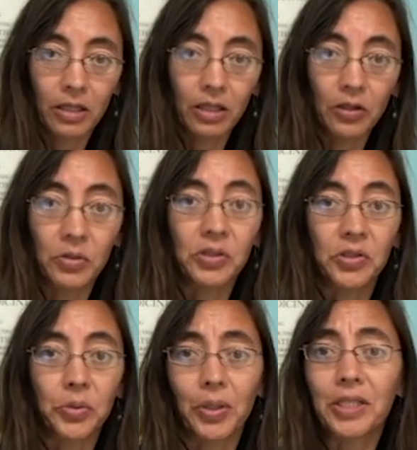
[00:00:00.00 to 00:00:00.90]
In those
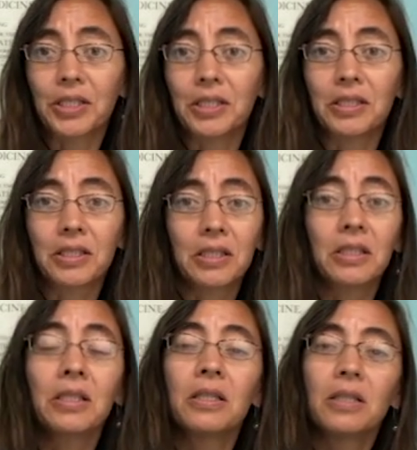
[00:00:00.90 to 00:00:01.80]
situations,
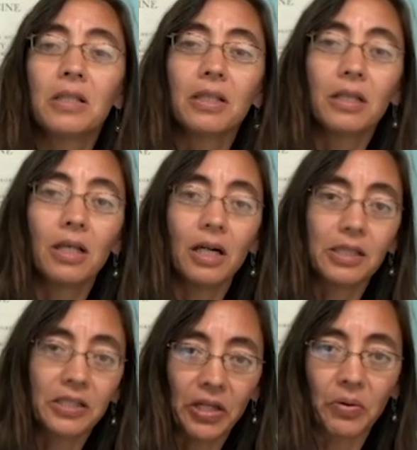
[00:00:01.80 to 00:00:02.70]
a
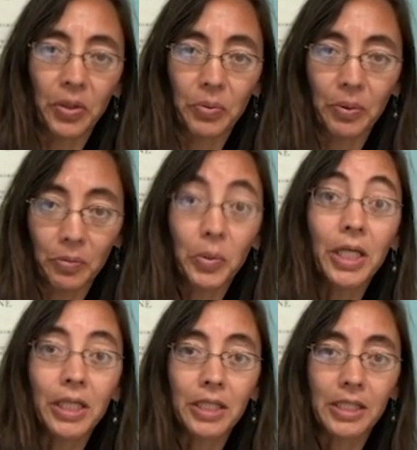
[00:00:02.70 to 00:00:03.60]
steroid wouldn't
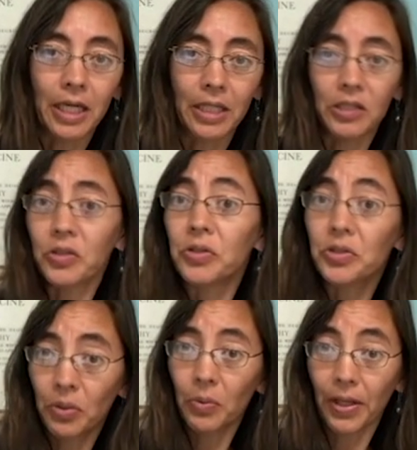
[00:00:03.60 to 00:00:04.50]
weaken the tendon, so you
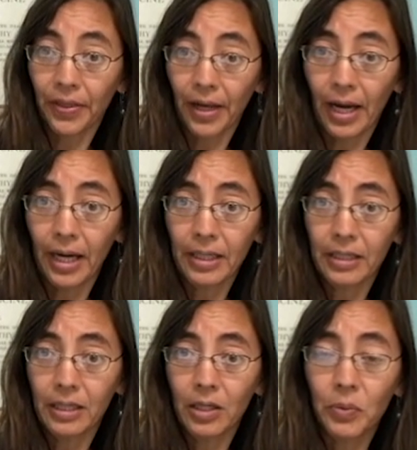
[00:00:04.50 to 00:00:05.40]
don't want that,
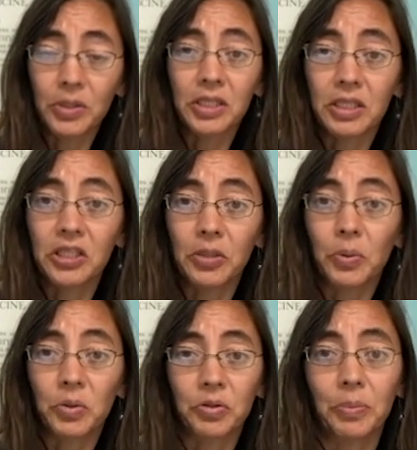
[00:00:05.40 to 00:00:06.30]
which is the
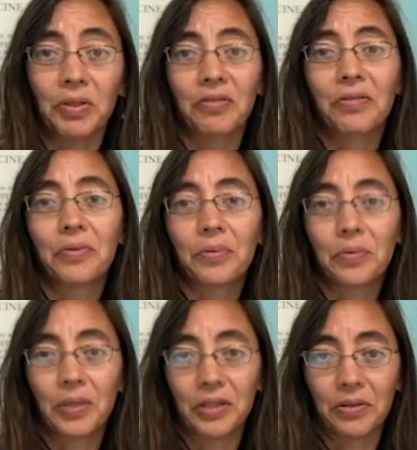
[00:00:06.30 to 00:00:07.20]
typical treatment
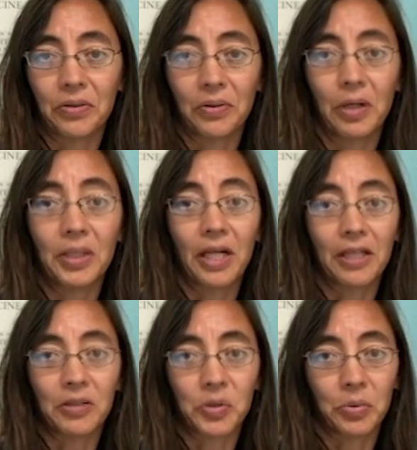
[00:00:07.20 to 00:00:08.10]
when you are
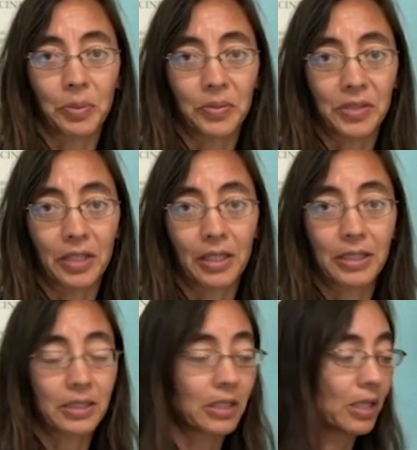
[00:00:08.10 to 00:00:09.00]
diagnosed with a
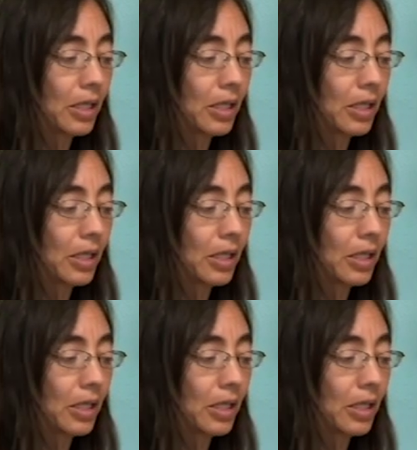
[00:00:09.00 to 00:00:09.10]
bursitis.